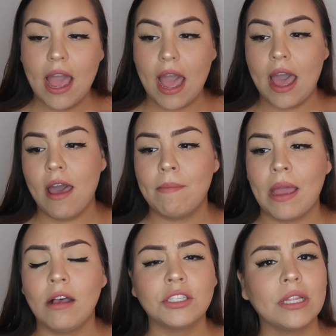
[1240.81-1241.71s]

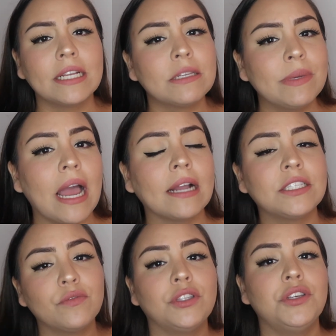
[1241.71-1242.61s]
I also like to be
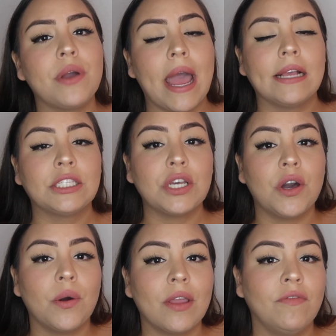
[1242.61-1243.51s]
active with you guys.
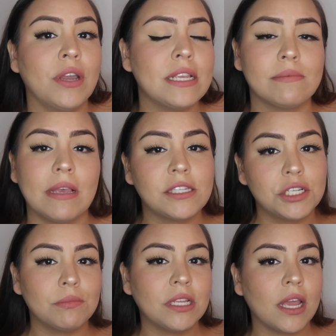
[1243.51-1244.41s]
So if you guys
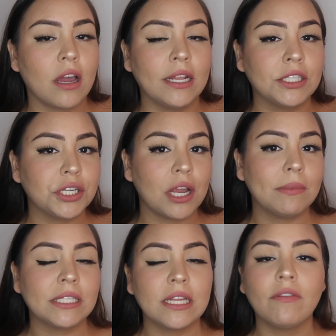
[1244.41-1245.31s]
message me like on
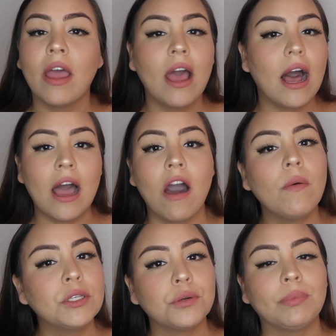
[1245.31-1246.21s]
Instagram and stuff, I
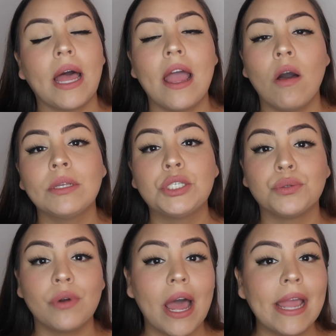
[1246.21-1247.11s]
always reply. I always
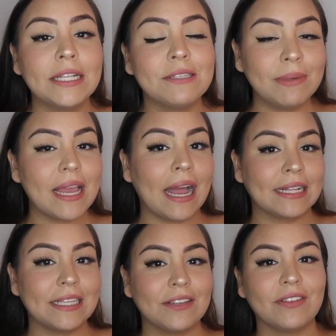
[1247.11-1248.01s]
try to be
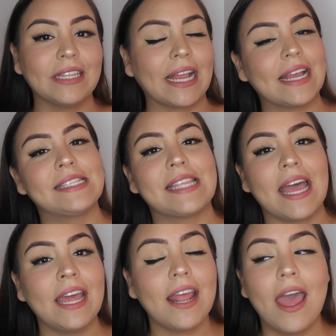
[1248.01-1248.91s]
active, like I
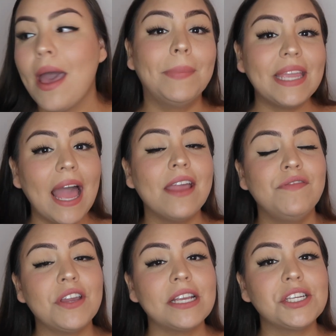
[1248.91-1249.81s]
said. But yeah,
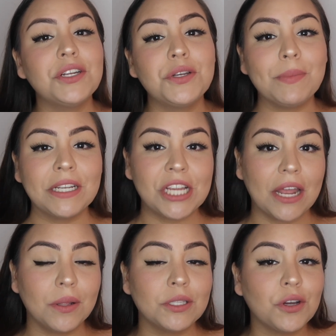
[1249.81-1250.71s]
if you guys are new to my
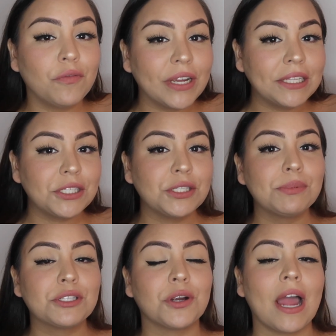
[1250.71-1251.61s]
channel, don't forget to
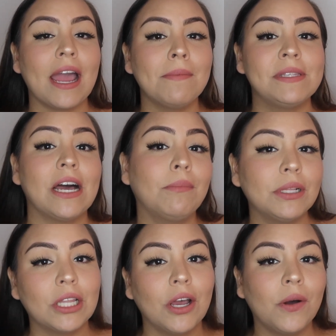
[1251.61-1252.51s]
subscribe down
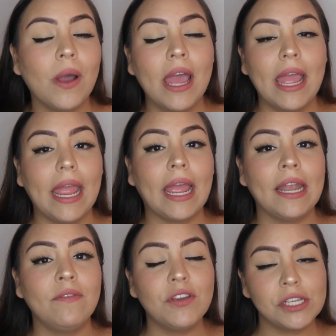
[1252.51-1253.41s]
below.
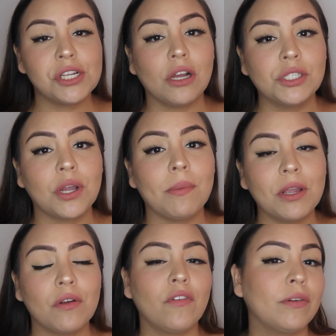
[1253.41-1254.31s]
And if you guys are also
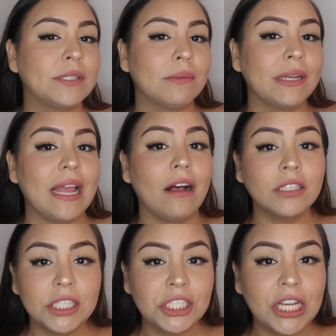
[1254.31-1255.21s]
coming over from somebody
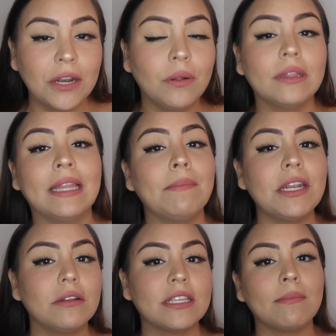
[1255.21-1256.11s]
else's channel, let
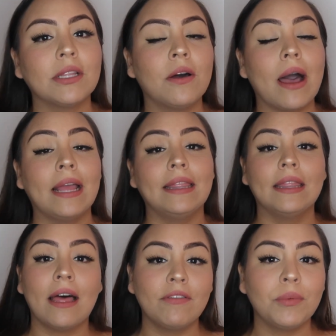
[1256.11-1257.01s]
me know down below. I
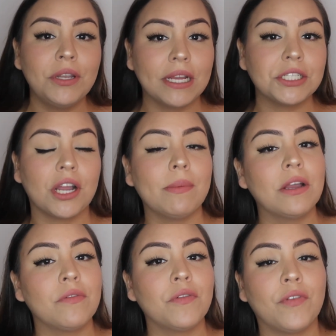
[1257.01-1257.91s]
love it when you guys are
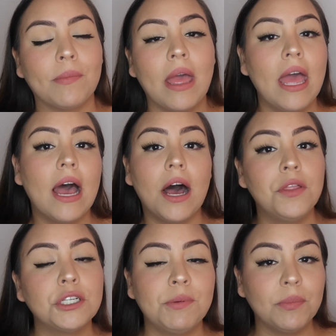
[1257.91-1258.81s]
coming over from
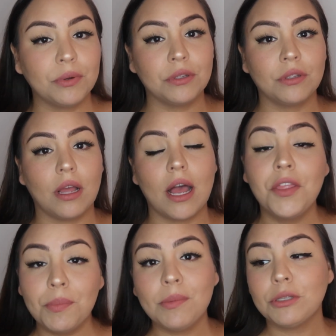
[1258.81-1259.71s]
other
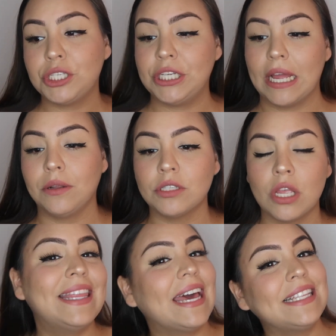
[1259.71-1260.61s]
people's channels.
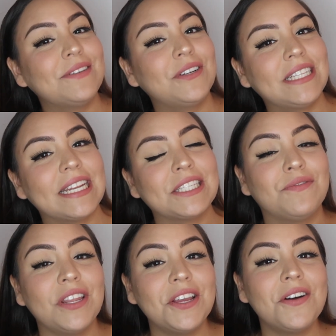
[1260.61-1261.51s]
That is it for today's
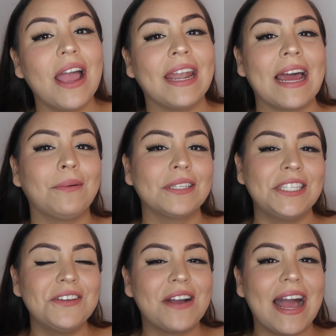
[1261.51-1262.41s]
video, and I will
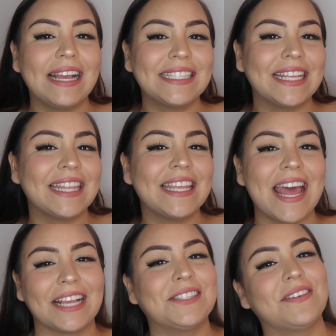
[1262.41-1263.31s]
see you guys in the
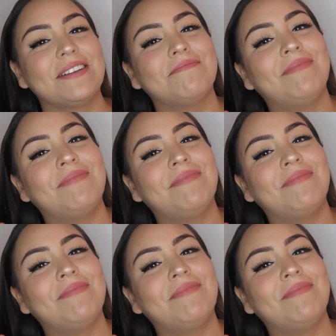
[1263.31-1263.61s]
next one.